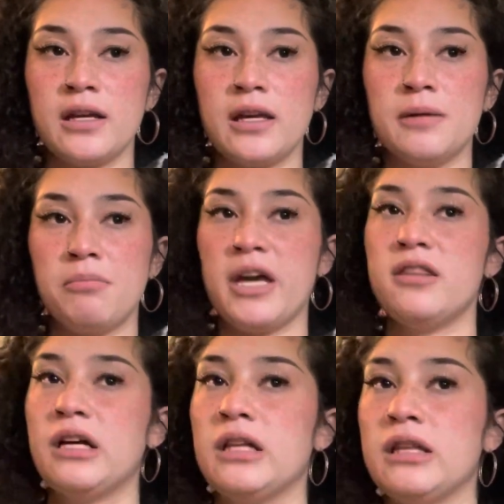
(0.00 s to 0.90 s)
can pay
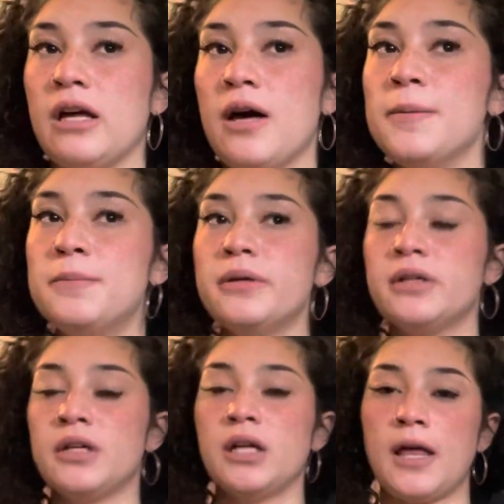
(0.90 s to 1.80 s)
the club,
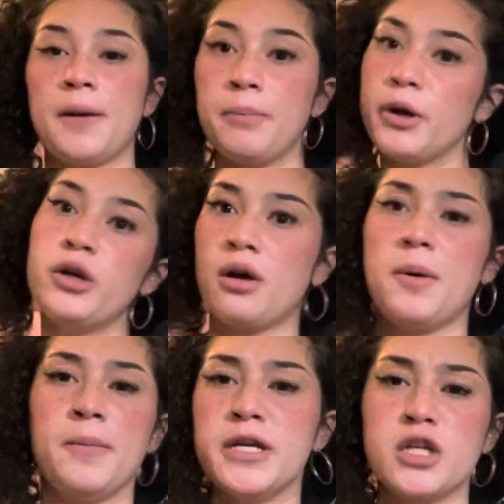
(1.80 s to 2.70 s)
like, per your
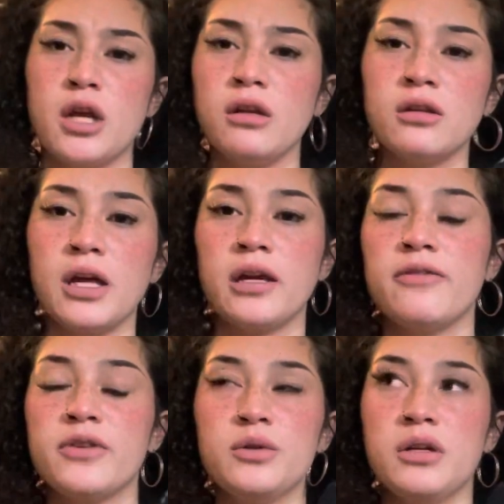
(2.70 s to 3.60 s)
permission. Like,
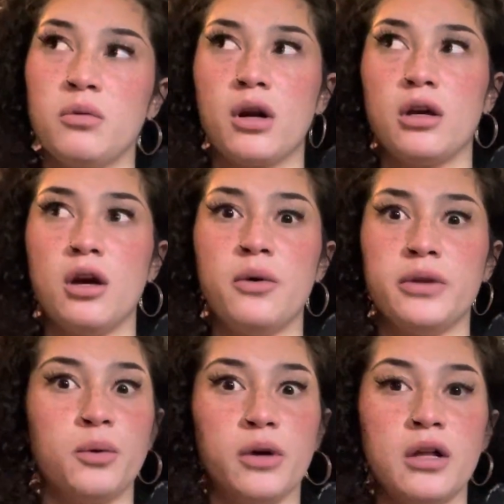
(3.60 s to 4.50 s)
if you didn't want to go and
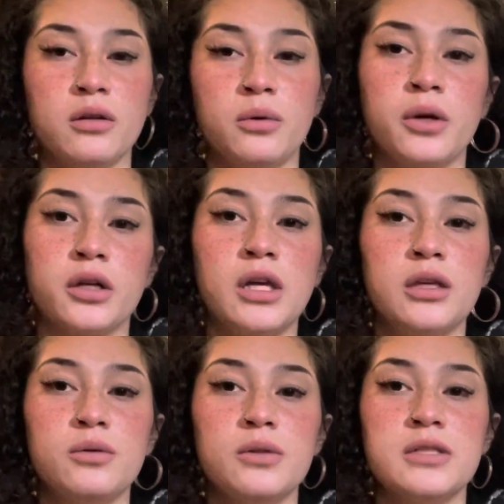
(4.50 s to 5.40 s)
they were hella weird, like,
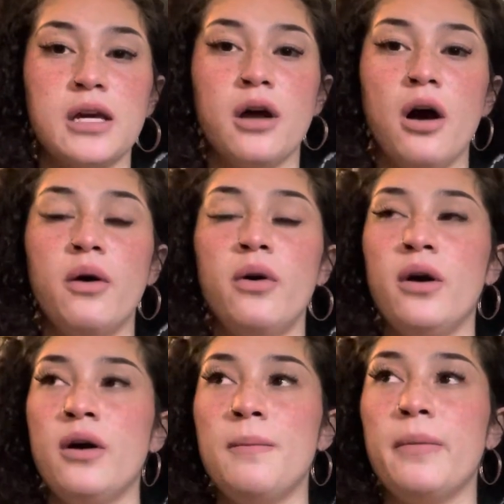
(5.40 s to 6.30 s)
you could say no.
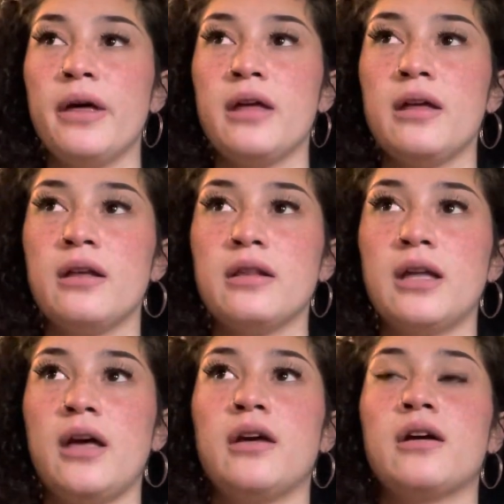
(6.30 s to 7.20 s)
But,
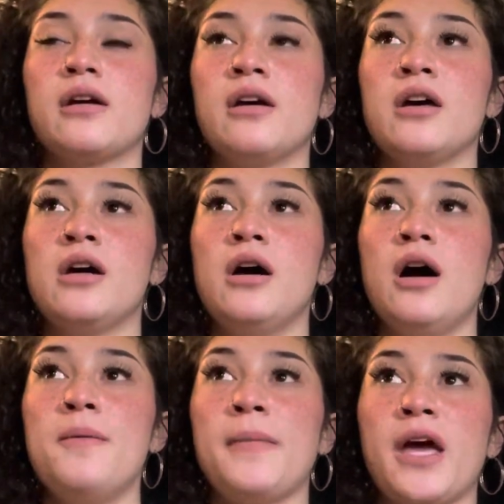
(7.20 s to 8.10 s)
like,
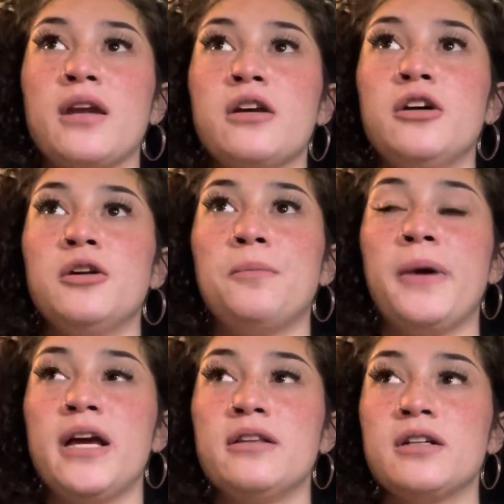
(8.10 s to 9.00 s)
a man could
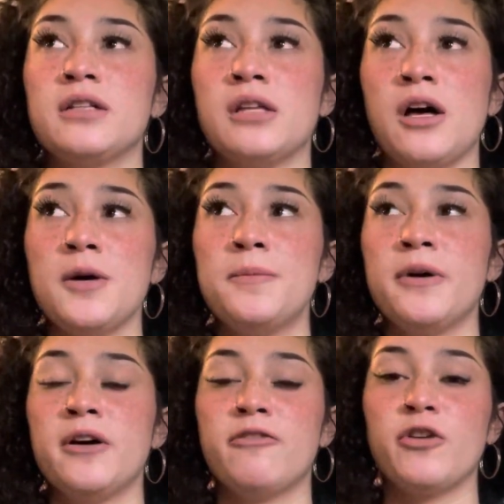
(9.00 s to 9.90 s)
pay the club
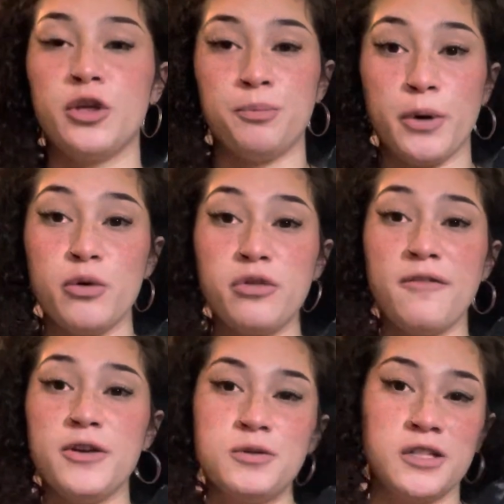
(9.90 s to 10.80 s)
for both of
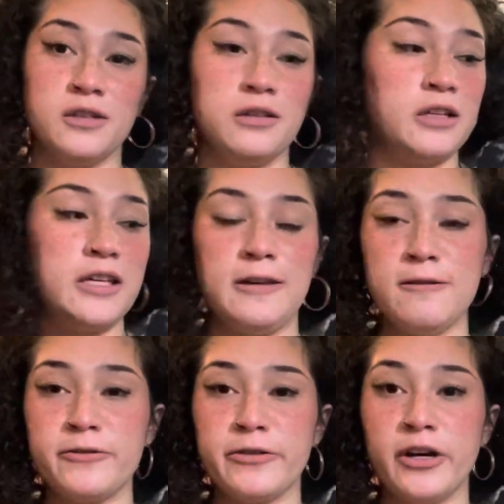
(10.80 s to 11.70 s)
you to
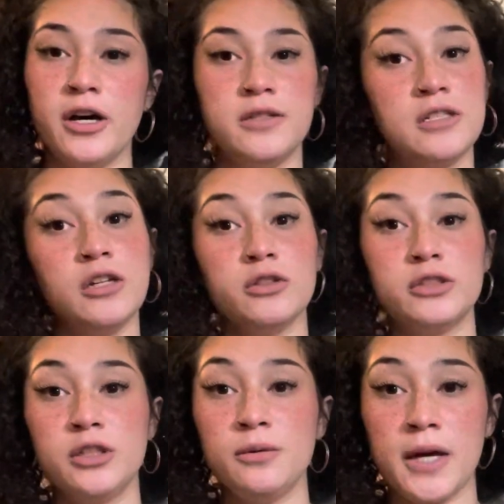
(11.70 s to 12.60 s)
leave until
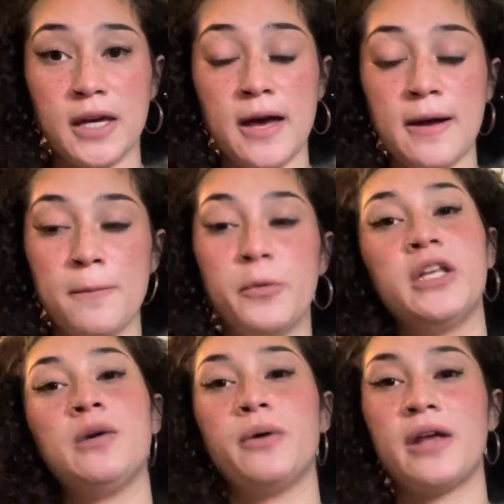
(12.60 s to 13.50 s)
2 a.m. when
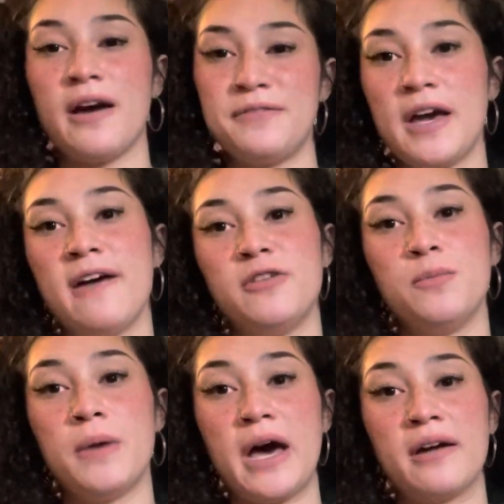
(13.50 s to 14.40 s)
he would have to have you
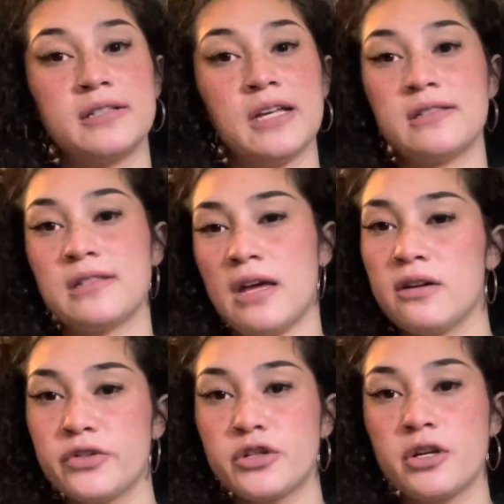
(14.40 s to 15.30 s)
back, because that's the end
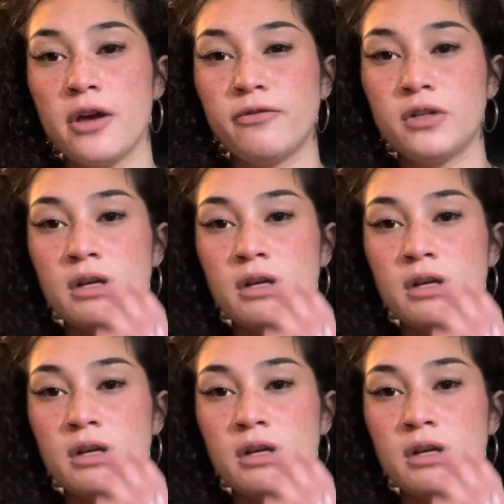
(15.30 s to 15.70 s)
of your shift.